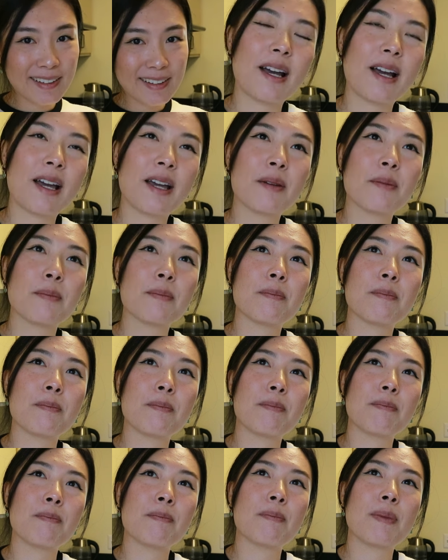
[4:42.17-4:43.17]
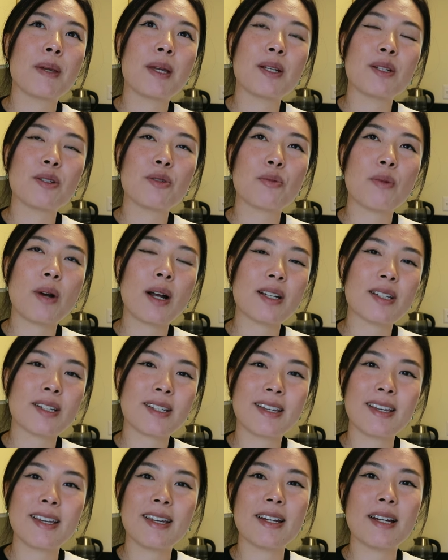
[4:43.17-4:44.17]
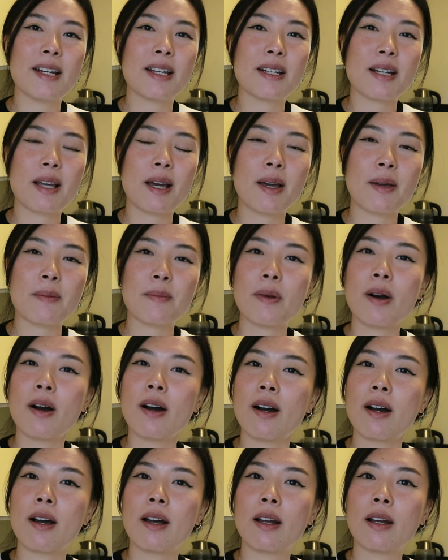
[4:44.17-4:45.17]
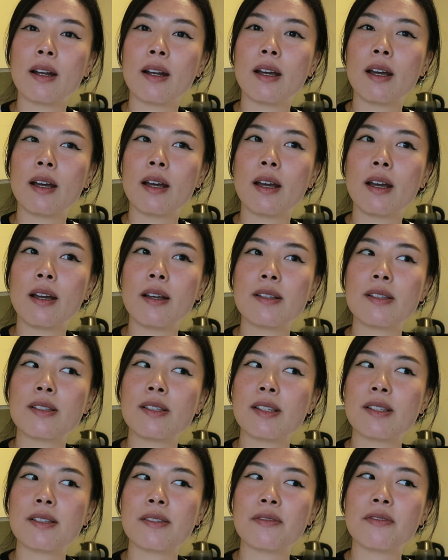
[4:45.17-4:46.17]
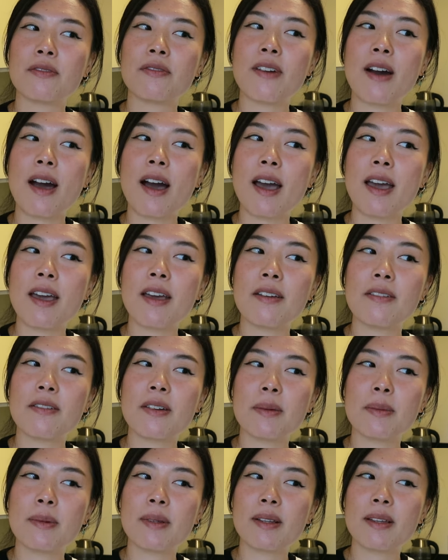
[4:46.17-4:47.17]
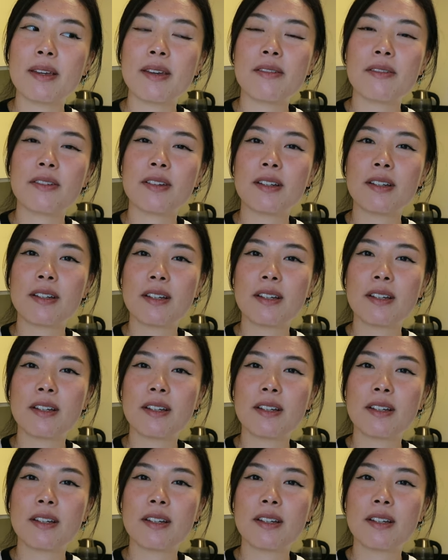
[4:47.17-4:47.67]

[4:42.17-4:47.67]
I'm binge watching it and I'm on season 5, I believe.